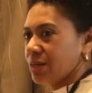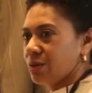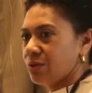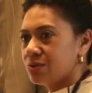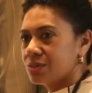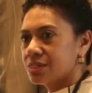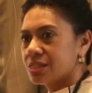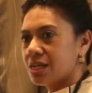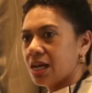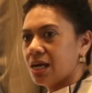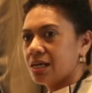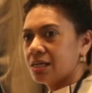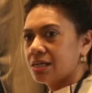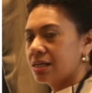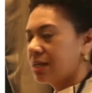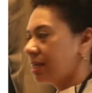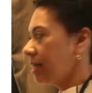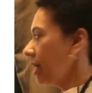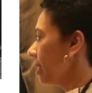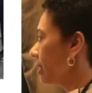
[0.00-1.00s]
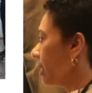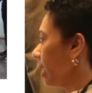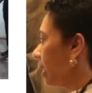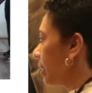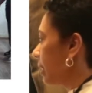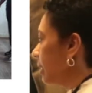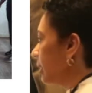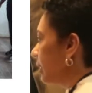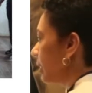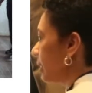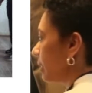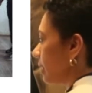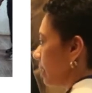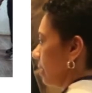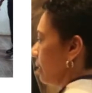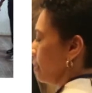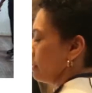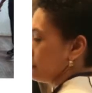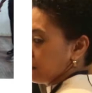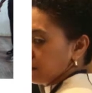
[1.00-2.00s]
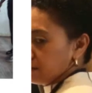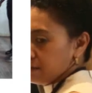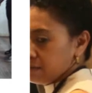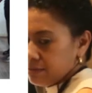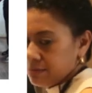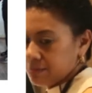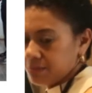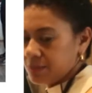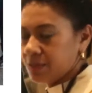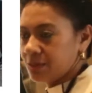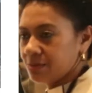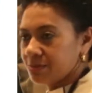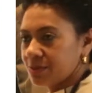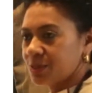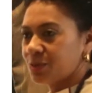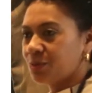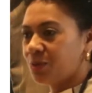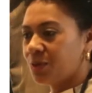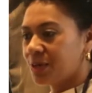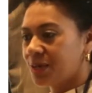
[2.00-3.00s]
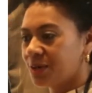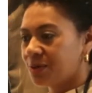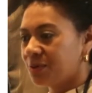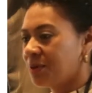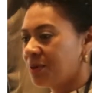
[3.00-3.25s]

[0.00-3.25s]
it looks like. Again, like this is the. I'm just walking